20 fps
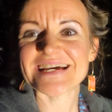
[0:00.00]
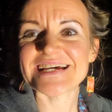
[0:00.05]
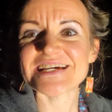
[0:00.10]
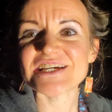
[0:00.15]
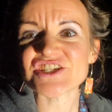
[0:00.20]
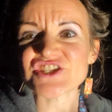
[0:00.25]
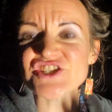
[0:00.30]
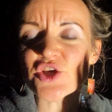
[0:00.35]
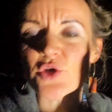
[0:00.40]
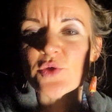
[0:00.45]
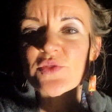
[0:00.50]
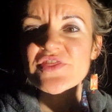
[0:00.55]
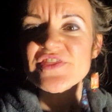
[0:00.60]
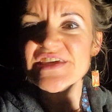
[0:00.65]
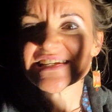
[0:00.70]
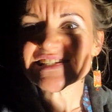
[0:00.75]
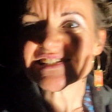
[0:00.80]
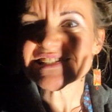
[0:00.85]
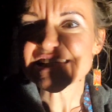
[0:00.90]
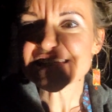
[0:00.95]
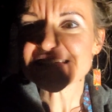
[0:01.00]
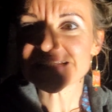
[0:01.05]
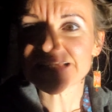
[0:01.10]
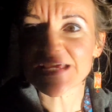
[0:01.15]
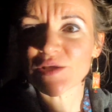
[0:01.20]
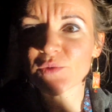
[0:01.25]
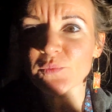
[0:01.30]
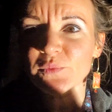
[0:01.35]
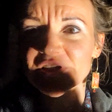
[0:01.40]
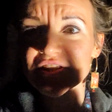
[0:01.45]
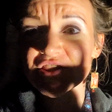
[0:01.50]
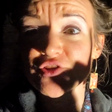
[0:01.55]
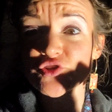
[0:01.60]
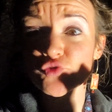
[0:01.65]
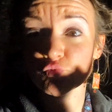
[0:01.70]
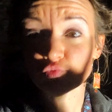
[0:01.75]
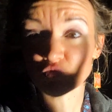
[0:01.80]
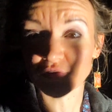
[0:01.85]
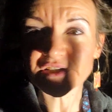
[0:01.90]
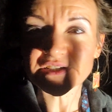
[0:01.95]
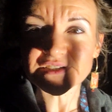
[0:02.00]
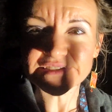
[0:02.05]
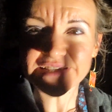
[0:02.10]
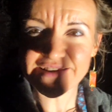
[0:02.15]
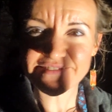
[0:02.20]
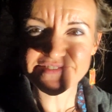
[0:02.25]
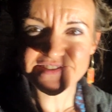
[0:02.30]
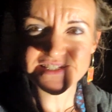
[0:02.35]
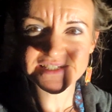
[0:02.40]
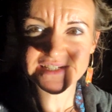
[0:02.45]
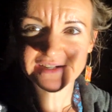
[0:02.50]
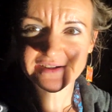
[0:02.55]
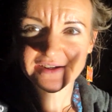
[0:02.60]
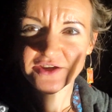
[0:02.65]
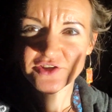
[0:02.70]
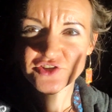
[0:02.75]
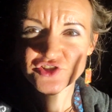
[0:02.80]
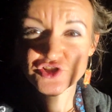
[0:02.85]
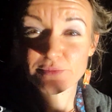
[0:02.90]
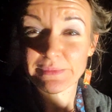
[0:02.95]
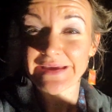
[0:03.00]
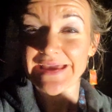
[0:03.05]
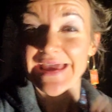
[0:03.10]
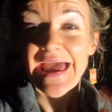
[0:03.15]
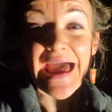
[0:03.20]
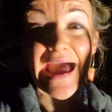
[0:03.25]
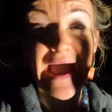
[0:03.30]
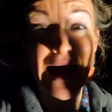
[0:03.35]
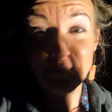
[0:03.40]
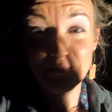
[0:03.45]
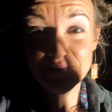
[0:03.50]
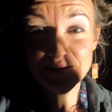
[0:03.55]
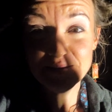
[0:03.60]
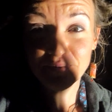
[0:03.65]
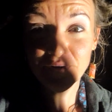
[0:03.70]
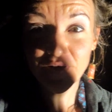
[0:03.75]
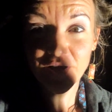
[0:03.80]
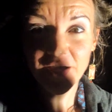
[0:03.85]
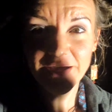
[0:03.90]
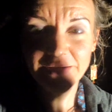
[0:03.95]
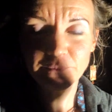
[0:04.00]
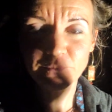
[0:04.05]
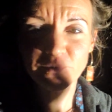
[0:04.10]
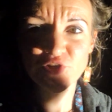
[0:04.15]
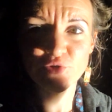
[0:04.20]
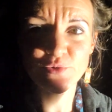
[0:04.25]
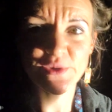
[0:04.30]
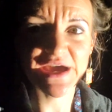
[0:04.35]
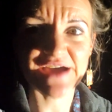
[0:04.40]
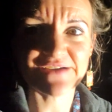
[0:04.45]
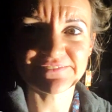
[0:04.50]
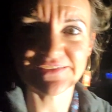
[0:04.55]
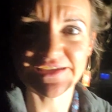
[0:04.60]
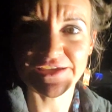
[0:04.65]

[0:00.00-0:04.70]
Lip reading: So this is like one of those real life scenarios you might happen upon when you have a